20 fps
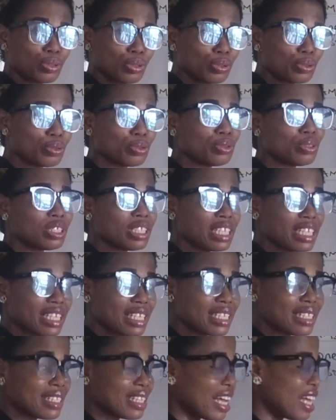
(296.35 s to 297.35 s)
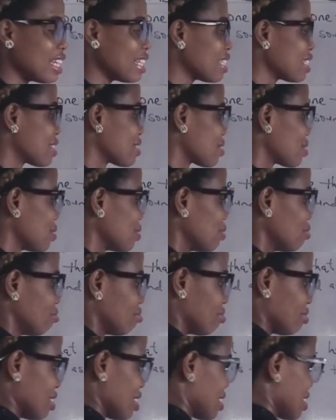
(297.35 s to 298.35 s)
could is silent. So,
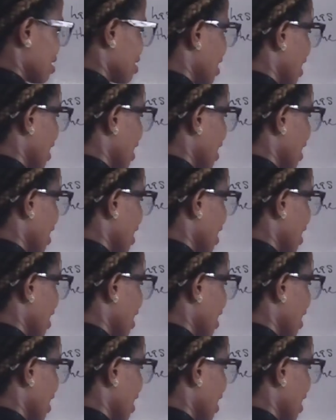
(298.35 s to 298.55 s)
this